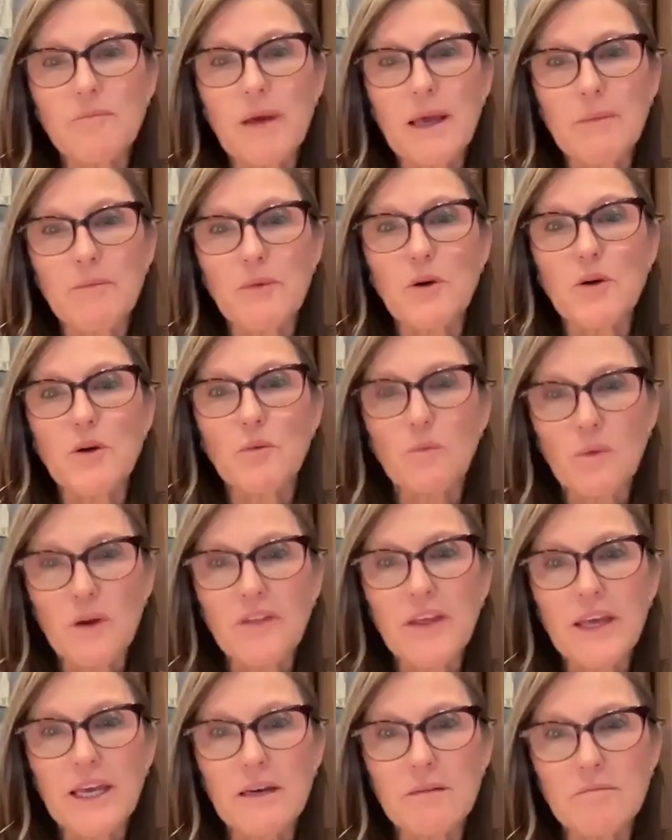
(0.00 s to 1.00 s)
paper with
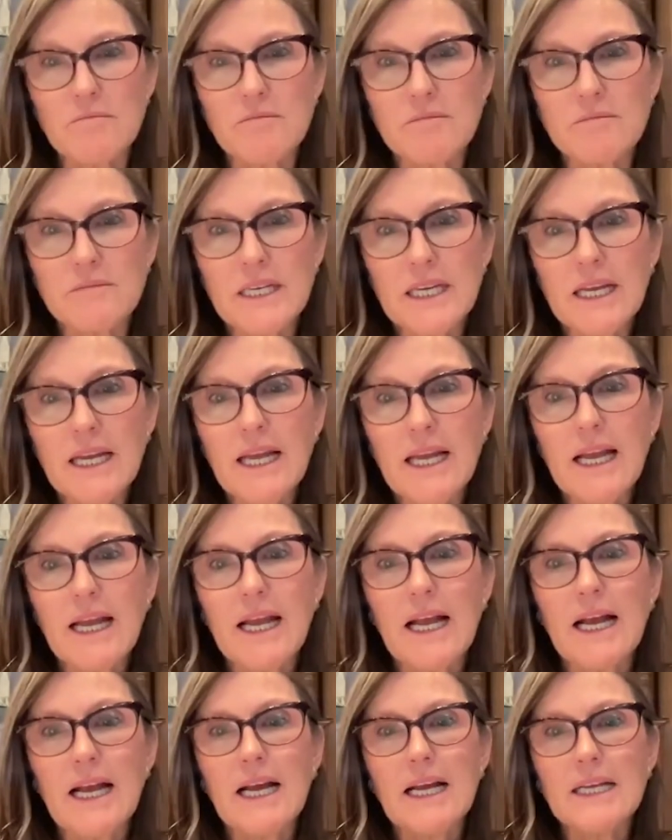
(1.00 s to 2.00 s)
him,
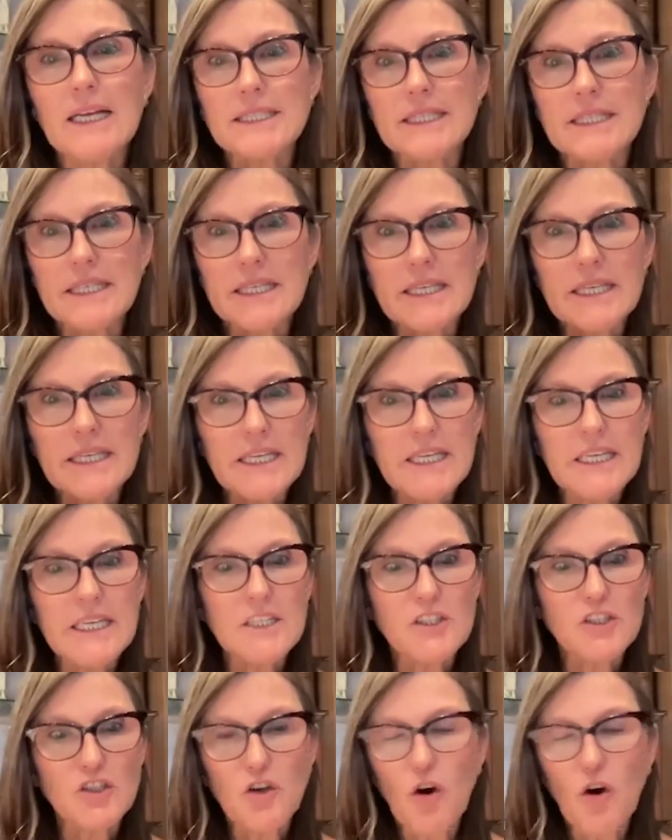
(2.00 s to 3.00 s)
and
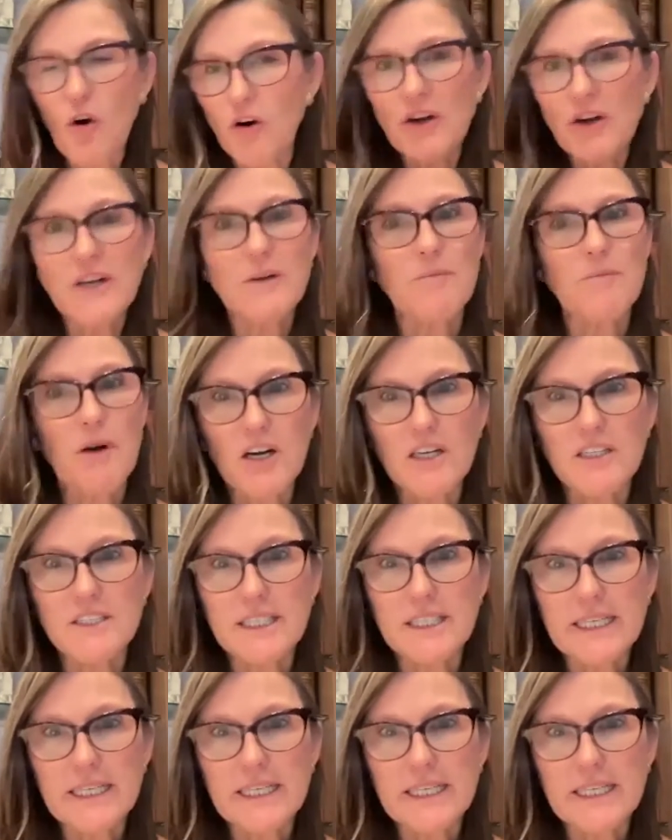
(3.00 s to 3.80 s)
he tore it apart.